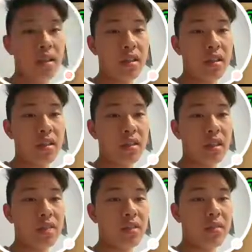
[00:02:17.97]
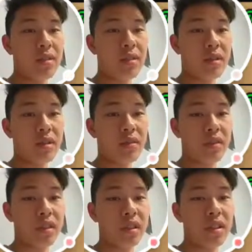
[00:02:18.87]
so that's what I've been doing so
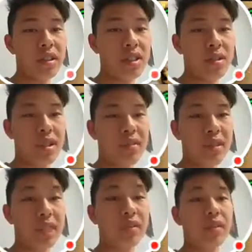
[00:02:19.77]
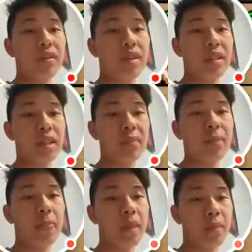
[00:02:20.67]
far, just using everything for the first time.
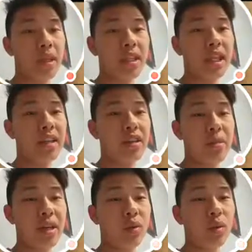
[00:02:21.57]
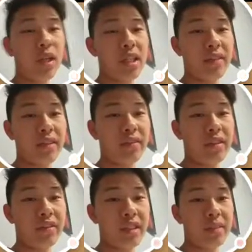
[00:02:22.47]
I'm gonna die no matter what, even if
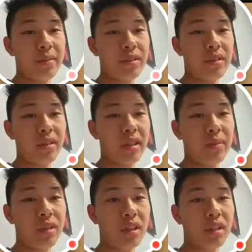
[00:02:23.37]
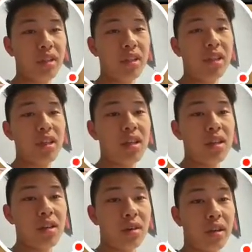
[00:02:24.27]
defense boost 3 procs.
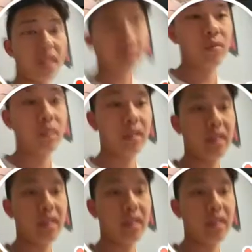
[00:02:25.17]
Okay, well, that